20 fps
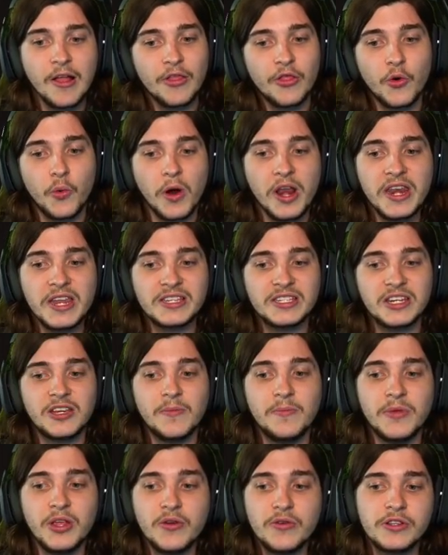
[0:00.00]
The witness
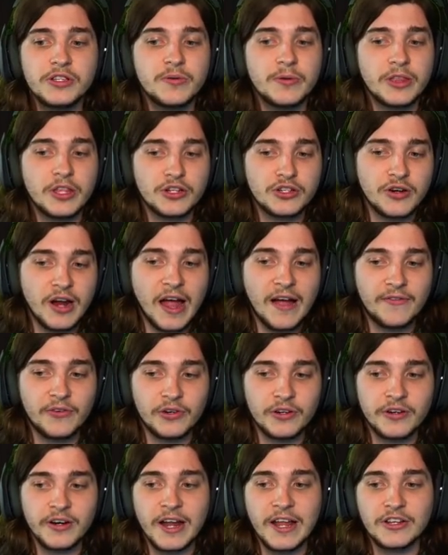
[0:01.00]
communes with the
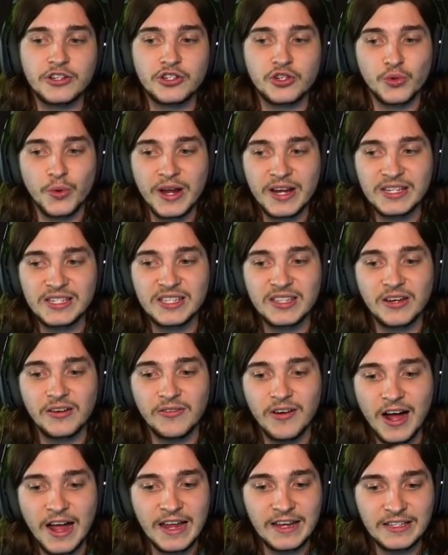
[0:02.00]
traveler and drinks the
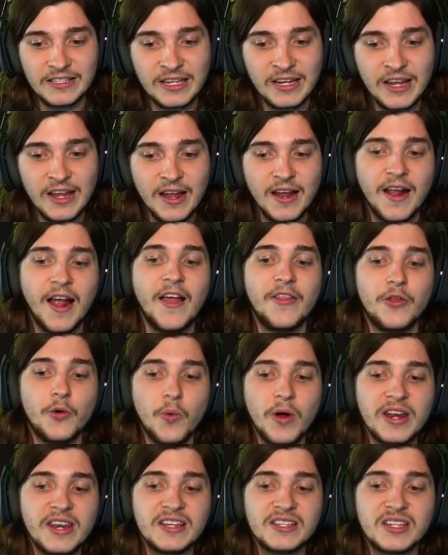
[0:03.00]
light, and the
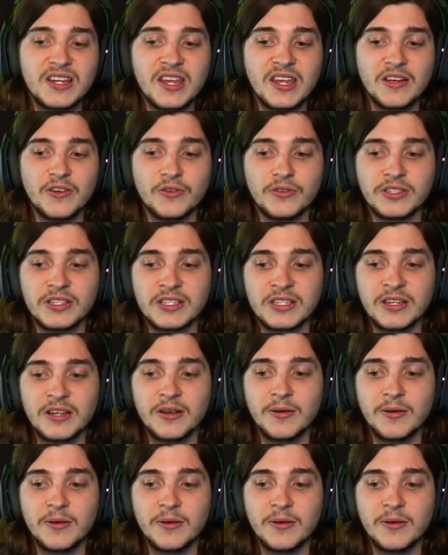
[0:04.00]
witness kills